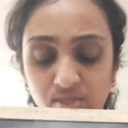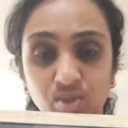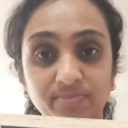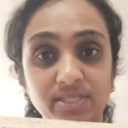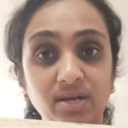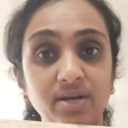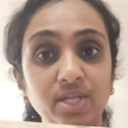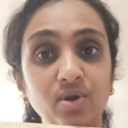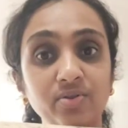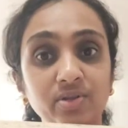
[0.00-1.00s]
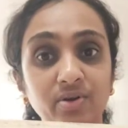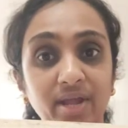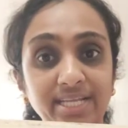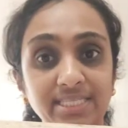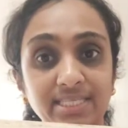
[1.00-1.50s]
So I'm starting on the
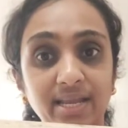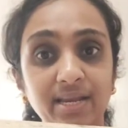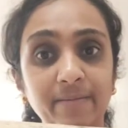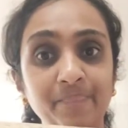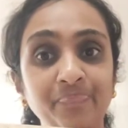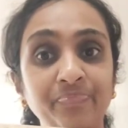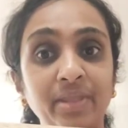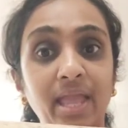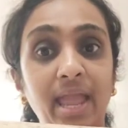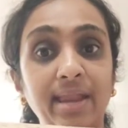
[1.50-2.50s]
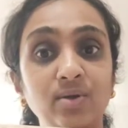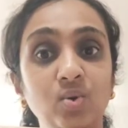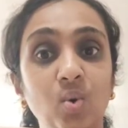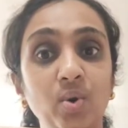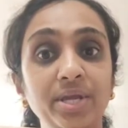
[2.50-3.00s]
right side
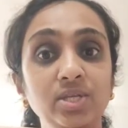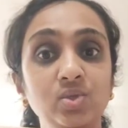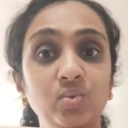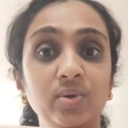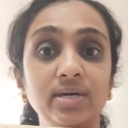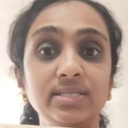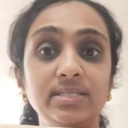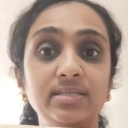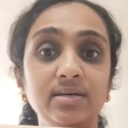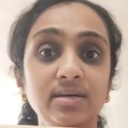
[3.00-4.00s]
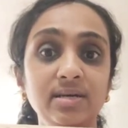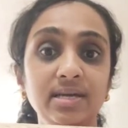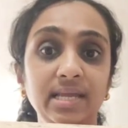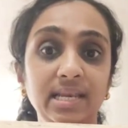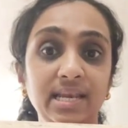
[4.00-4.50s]
and going towards the
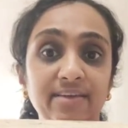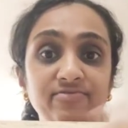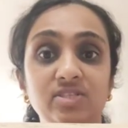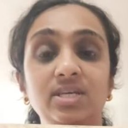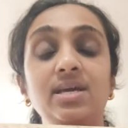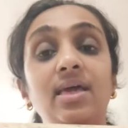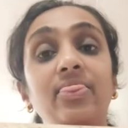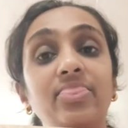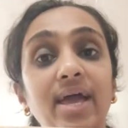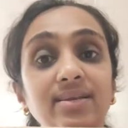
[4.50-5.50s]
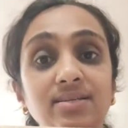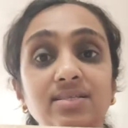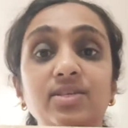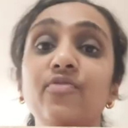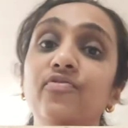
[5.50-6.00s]
left. That
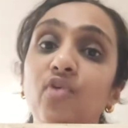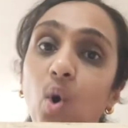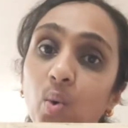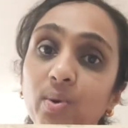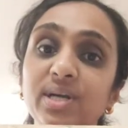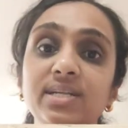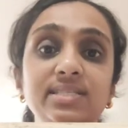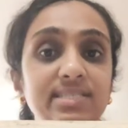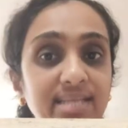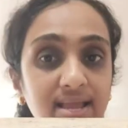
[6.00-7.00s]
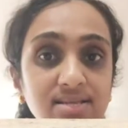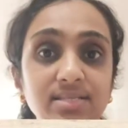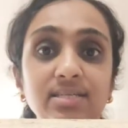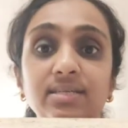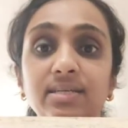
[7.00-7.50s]
is a forward
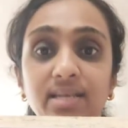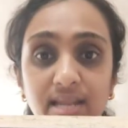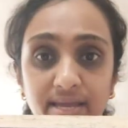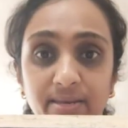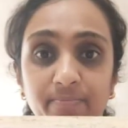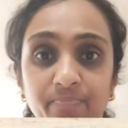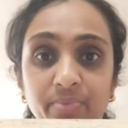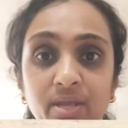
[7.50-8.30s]
slanting line.